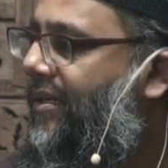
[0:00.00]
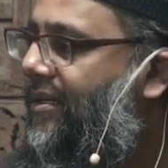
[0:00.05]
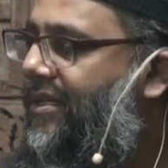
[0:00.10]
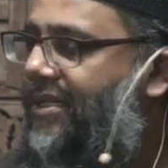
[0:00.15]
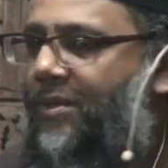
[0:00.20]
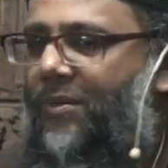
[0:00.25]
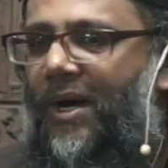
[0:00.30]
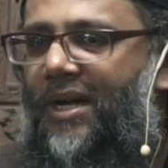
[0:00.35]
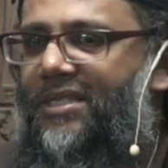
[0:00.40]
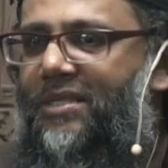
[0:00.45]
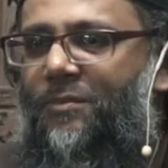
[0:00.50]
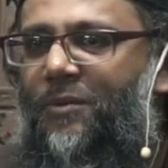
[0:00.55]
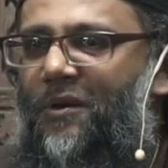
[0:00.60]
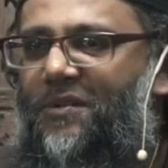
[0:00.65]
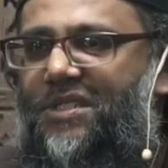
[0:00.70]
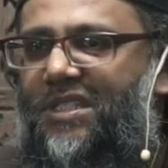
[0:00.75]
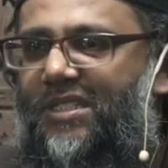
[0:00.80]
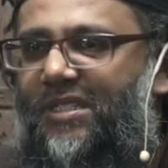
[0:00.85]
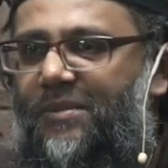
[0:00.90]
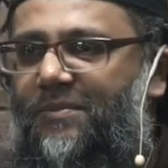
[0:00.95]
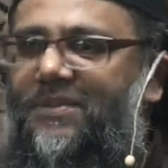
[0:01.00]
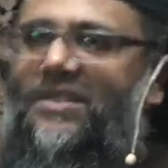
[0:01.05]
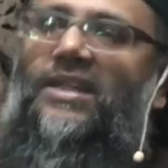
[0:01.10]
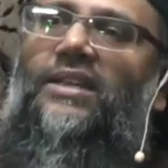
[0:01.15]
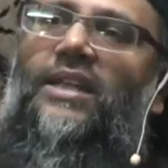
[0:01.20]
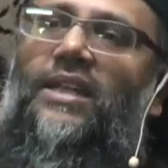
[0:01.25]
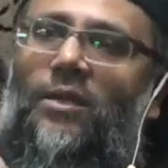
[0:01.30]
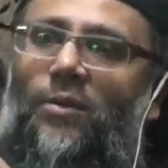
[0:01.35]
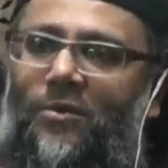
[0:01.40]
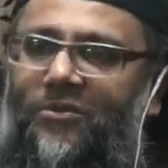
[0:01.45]
So why is the Prophet
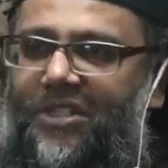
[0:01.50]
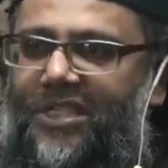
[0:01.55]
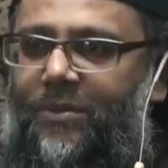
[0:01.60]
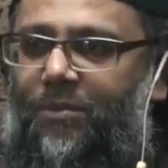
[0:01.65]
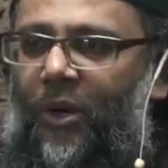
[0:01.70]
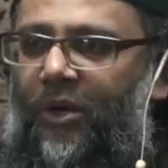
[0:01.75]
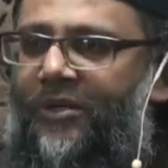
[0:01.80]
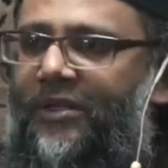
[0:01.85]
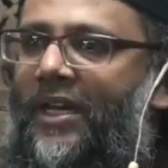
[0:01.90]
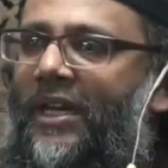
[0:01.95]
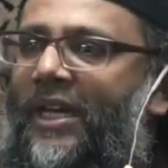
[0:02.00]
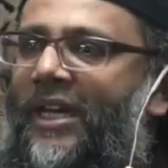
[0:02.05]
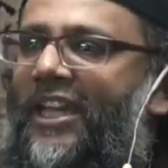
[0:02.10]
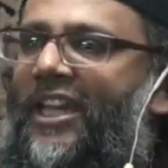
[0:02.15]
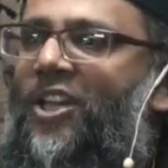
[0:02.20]
saying he will respond?